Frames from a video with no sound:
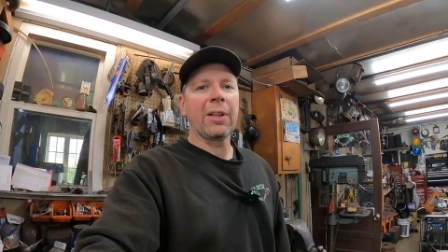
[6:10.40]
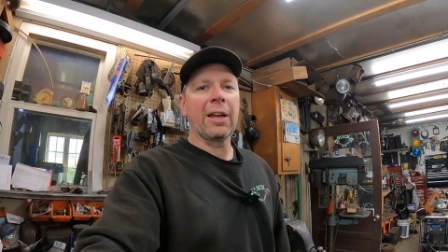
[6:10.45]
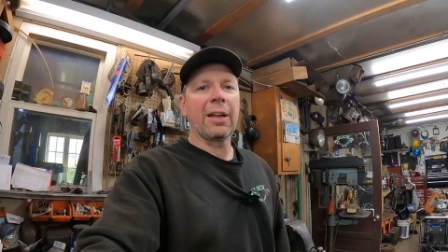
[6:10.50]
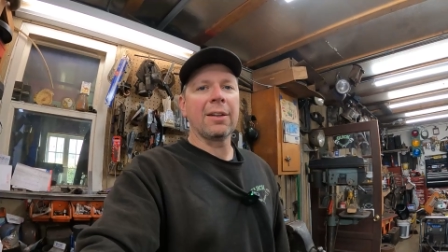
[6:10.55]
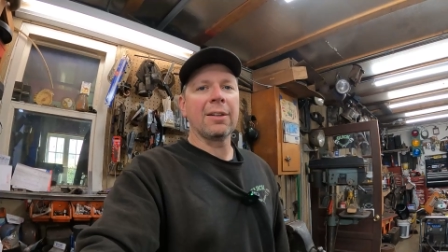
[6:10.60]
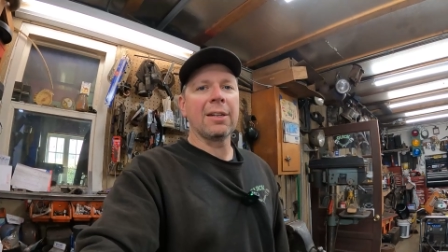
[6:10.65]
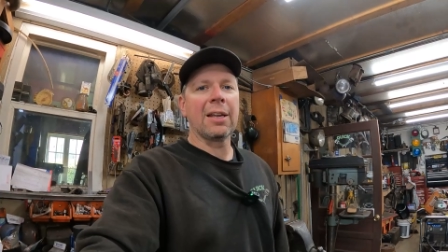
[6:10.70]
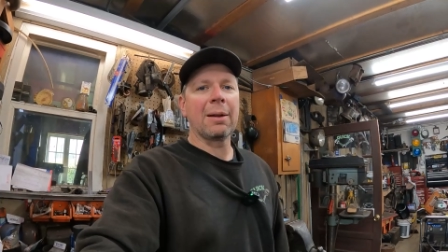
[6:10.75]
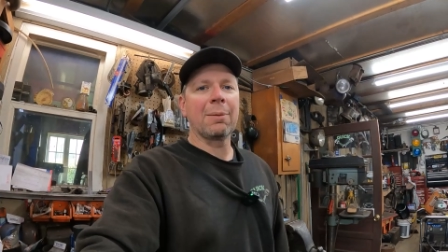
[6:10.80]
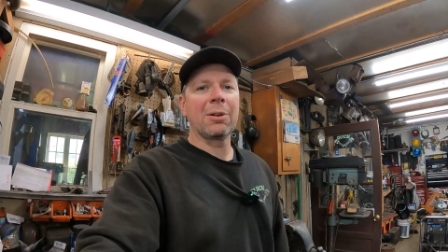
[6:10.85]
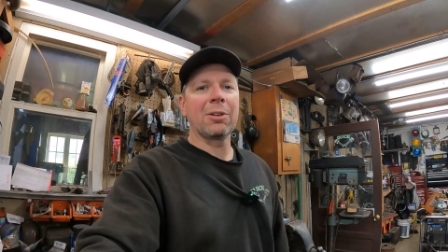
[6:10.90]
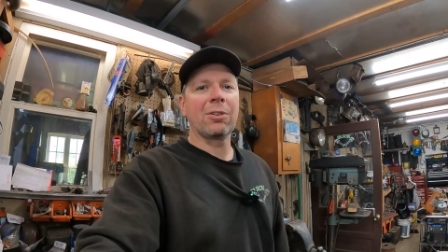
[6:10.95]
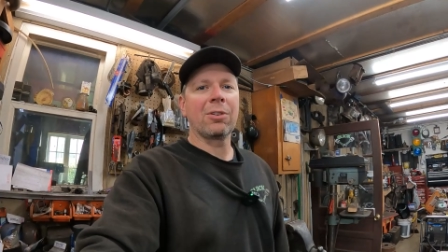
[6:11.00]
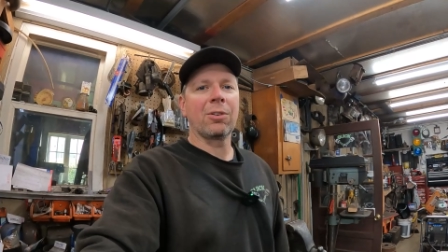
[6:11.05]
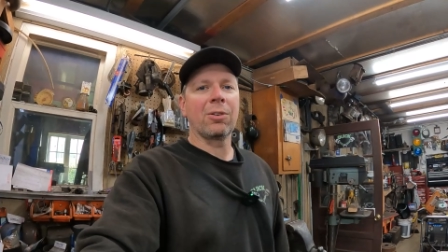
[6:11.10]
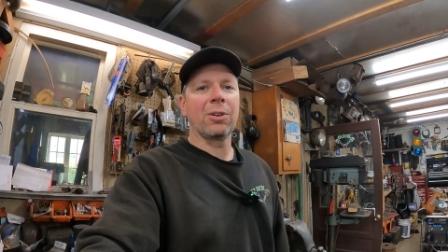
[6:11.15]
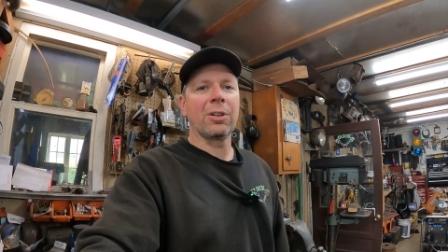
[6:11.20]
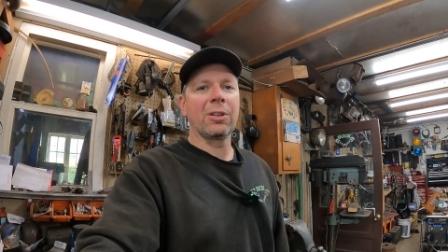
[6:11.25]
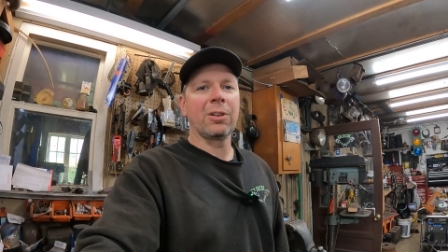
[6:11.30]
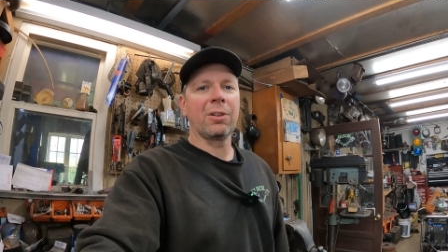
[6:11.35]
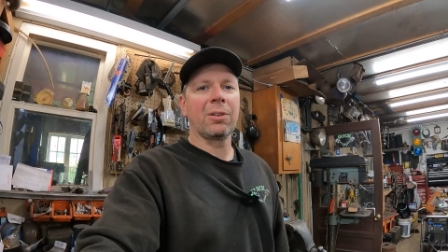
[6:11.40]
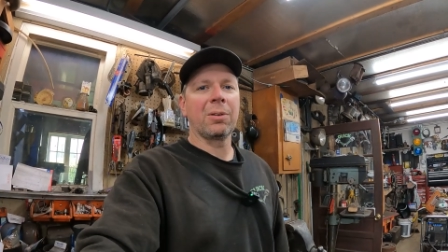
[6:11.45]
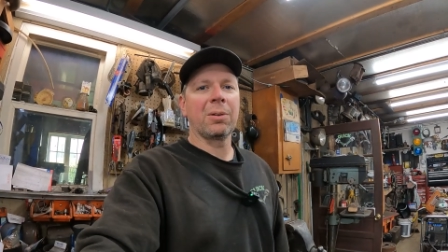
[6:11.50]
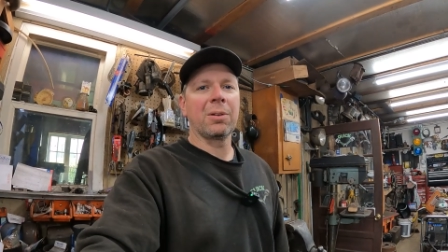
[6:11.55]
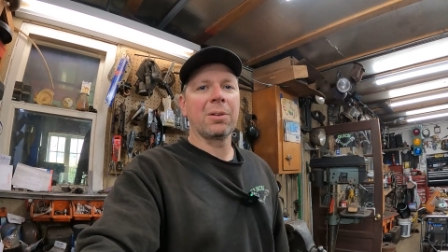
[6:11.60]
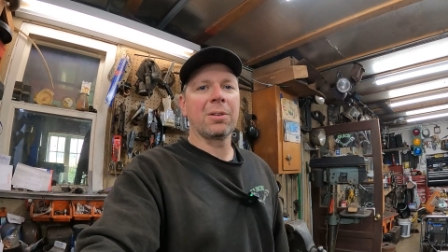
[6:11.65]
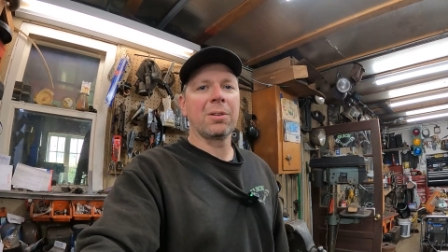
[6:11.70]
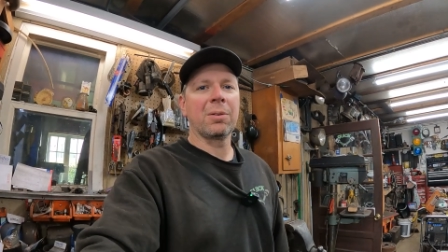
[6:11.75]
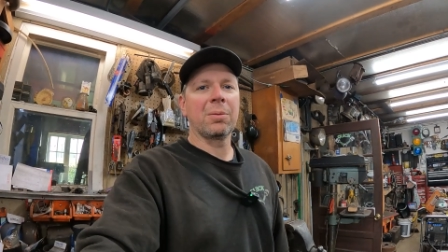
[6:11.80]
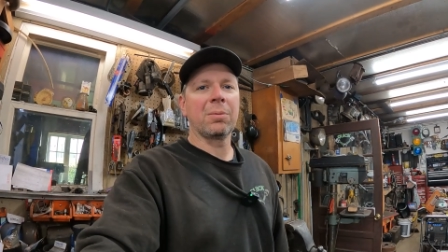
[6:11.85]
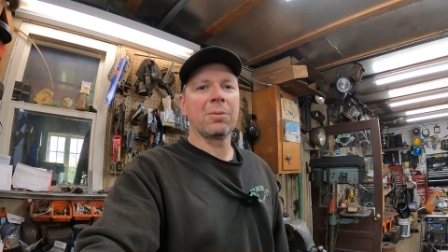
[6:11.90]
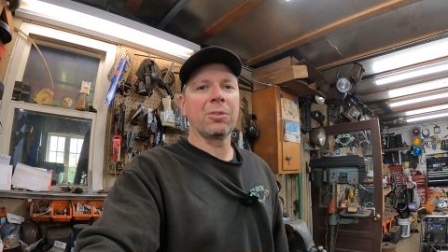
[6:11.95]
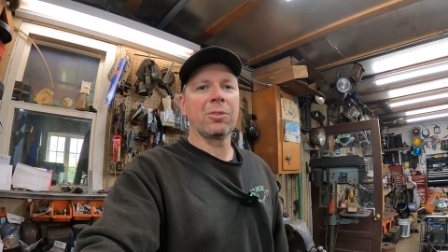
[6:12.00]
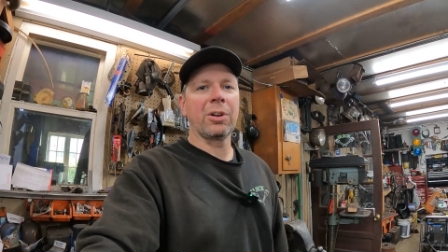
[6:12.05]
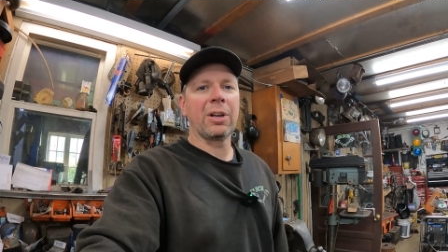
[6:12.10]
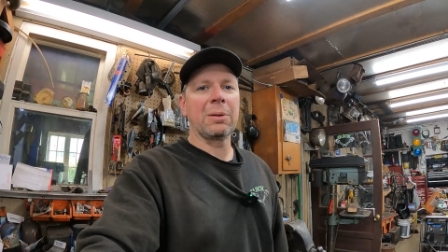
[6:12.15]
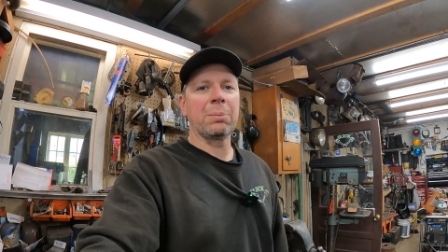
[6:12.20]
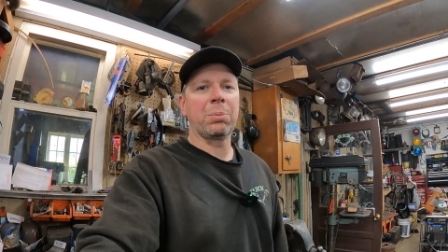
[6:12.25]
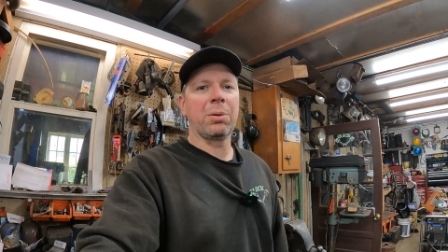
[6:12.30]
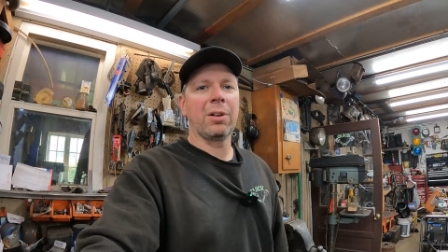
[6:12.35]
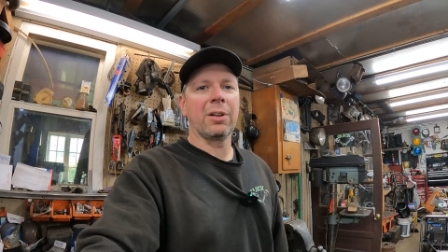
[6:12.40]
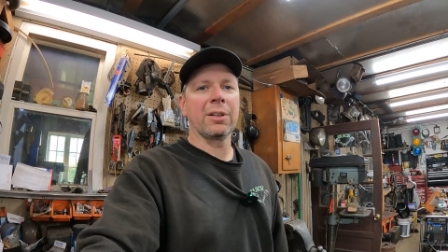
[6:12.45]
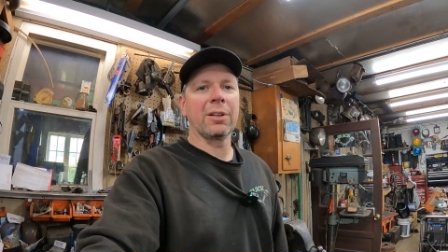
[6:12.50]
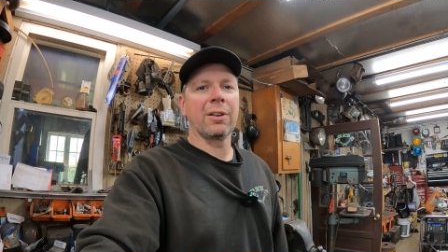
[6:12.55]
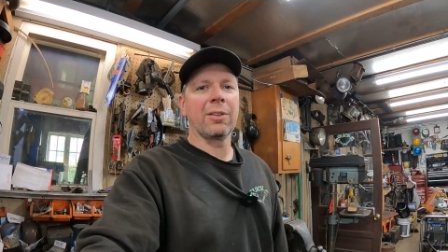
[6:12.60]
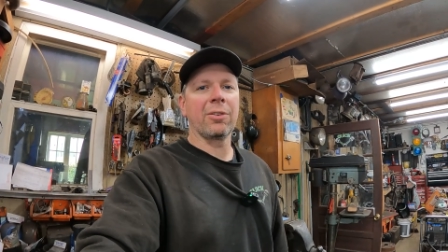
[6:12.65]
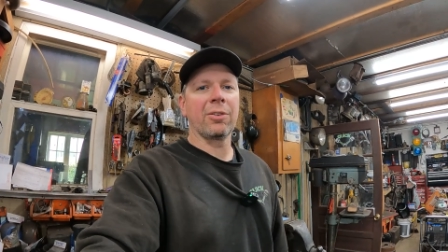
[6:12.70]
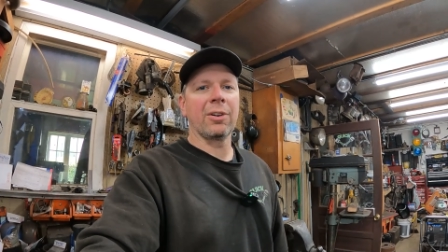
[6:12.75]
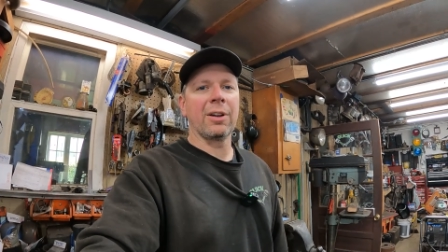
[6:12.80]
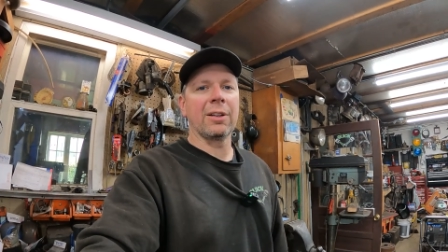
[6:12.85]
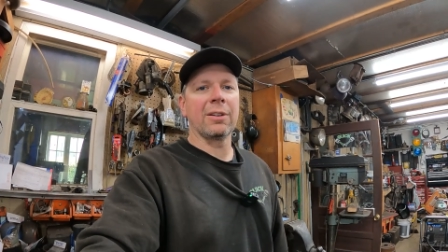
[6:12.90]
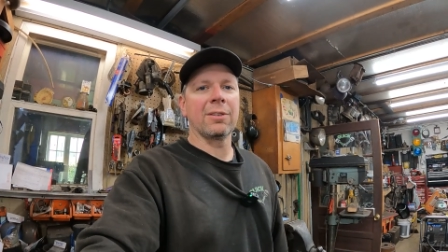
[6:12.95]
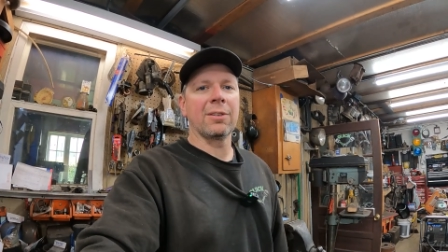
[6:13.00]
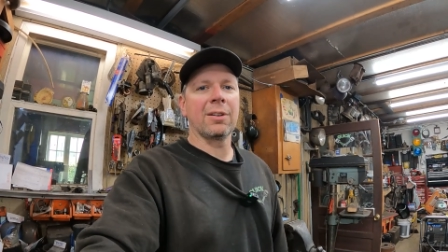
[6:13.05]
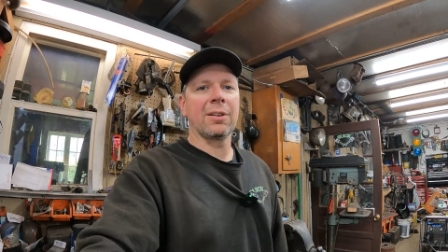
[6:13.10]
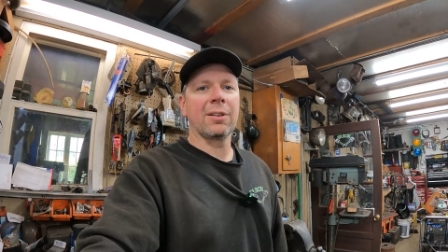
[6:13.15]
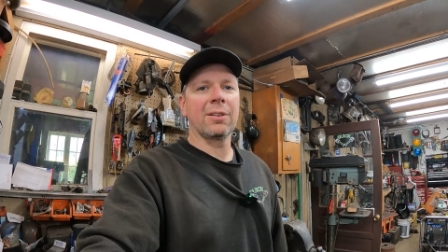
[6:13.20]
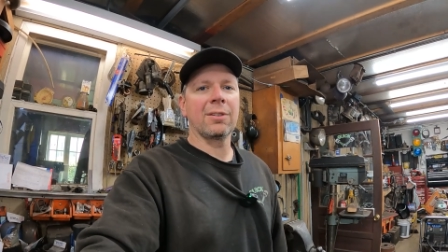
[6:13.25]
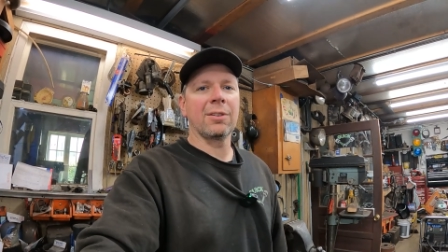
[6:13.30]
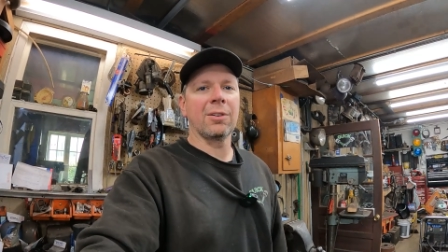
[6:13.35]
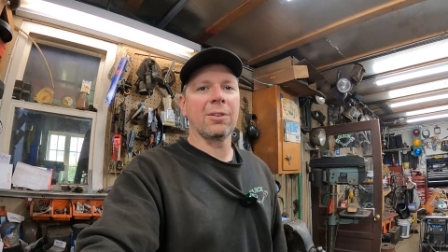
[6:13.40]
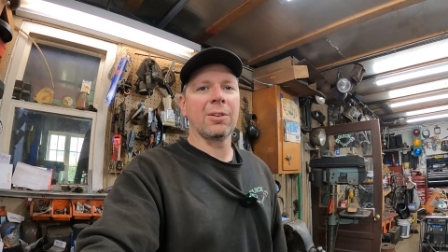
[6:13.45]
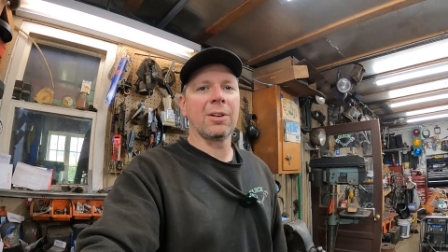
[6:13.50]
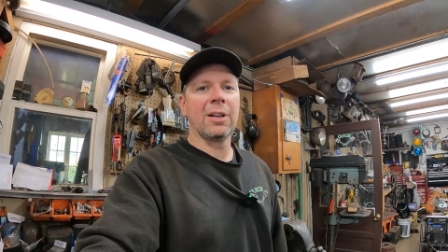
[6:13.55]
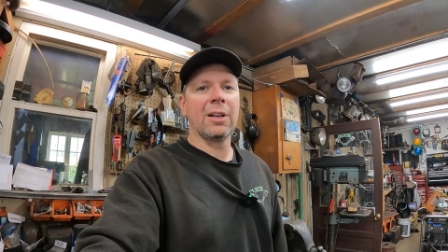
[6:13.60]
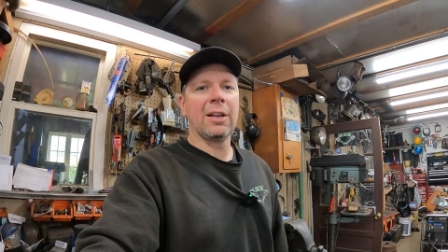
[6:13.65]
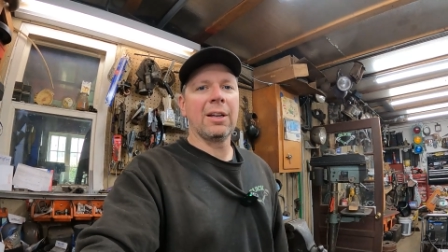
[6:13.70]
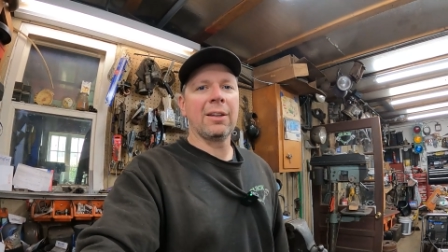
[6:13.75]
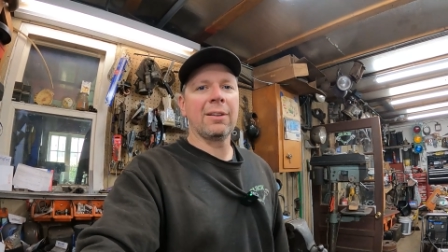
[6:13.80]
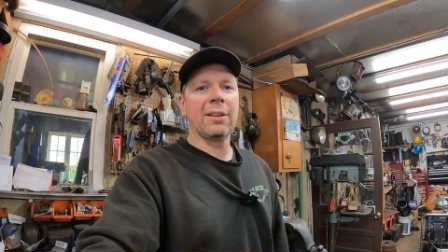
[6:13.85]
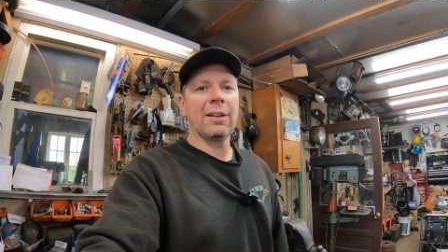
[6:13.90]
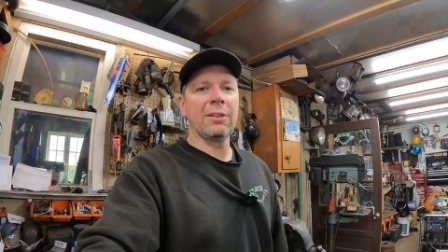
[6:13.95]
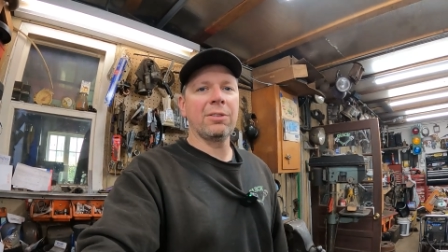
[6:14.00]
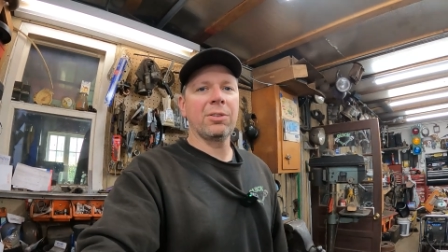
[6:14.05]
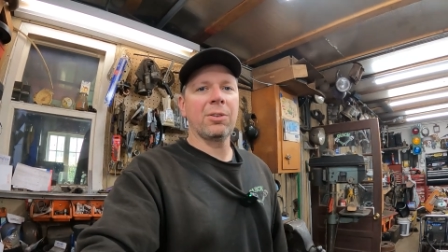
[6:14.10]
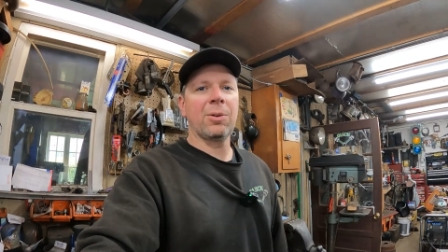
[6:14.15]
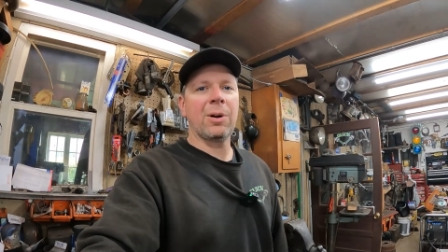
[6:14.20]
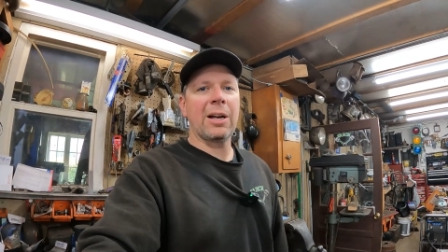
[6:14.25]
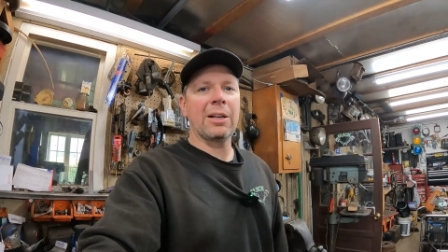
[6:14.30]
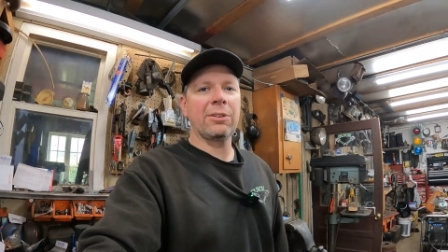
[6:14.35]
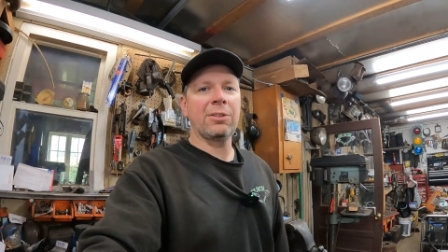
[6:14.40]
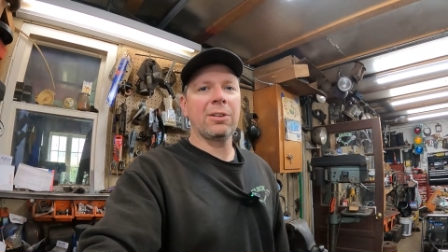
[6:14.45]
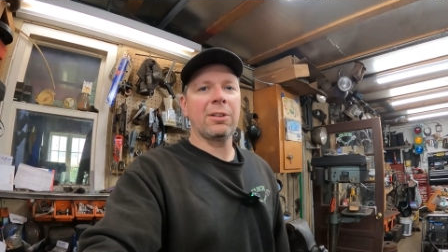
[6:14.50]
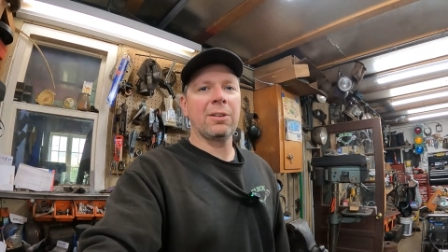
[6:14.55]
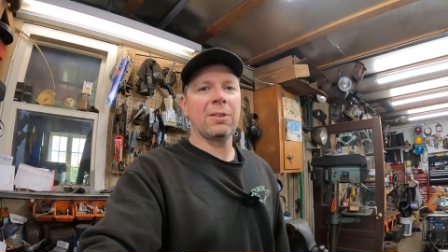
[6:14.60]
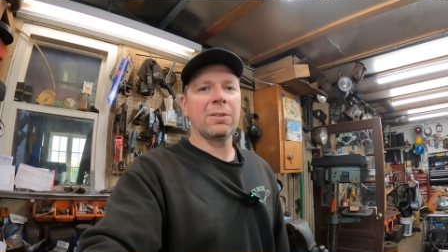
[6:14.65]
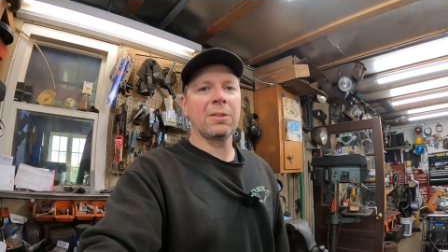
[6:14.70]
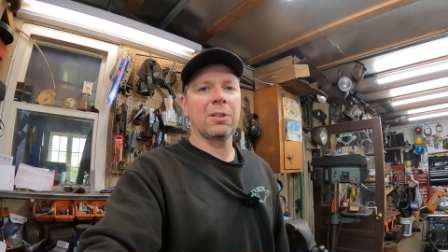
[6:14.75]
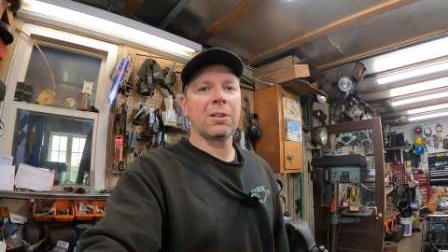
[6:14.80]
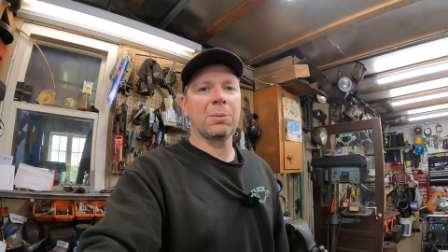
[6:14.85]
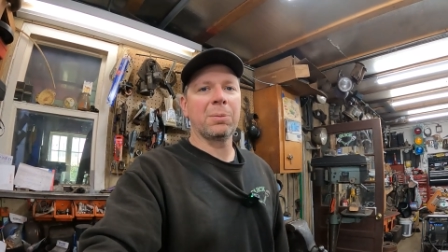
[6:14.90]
on damaged oil drain plug threads. So thanks for watching.